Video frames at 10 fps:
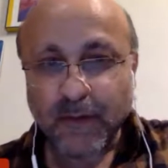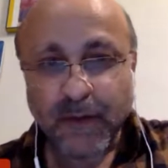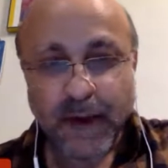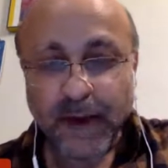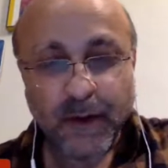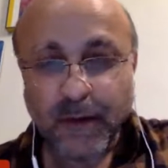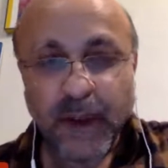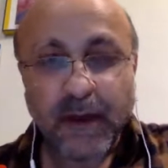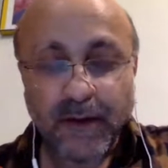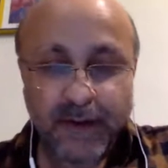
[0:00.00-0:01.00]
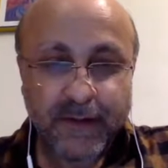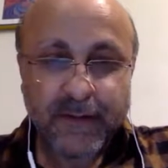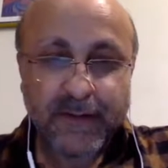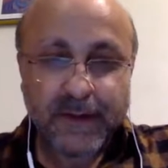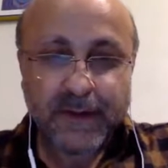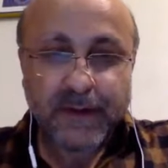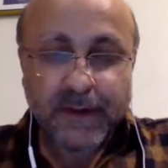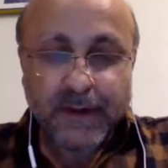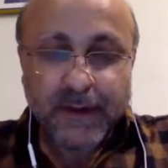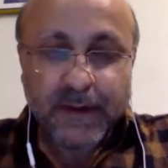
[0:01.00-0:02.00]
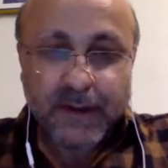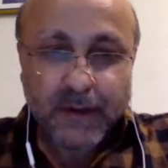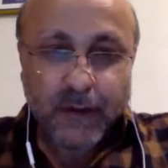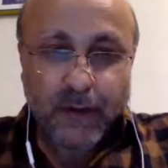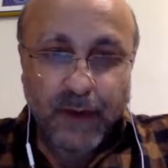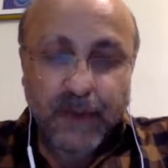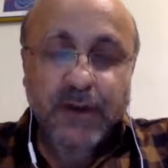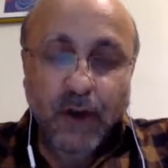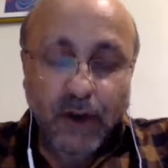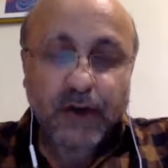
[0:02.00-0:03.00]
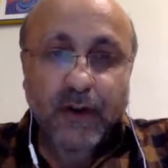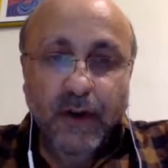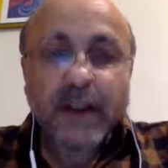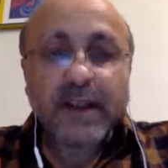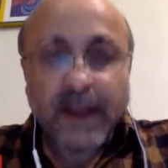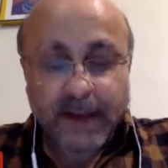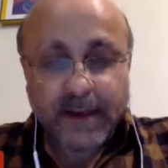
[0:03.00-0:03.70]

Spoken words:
find your way out. So it's long drawn in that